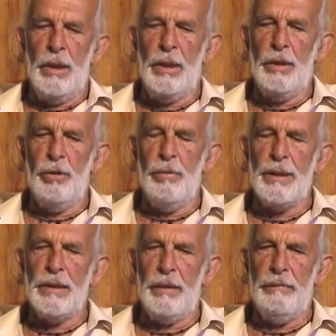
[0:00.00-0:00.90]
Hitoma
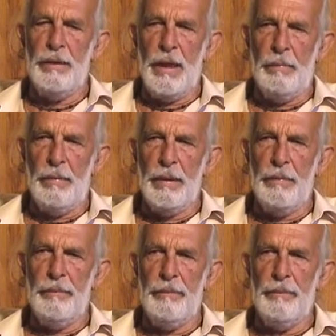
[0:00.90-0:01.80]
Safiyama,
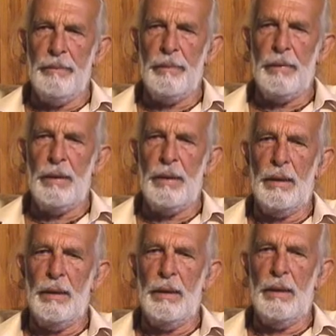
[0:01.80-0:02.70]

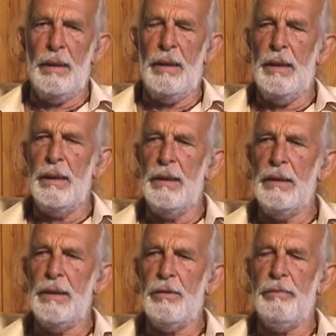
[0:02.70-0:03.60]
a
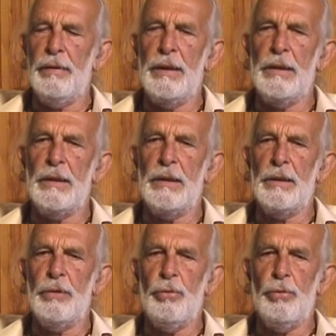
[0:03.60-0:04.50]
leader of a little
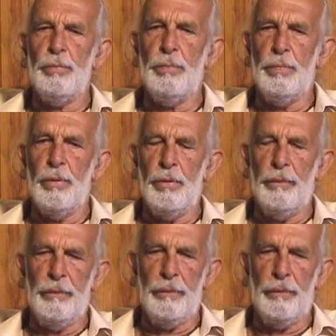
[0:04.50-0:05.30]
group of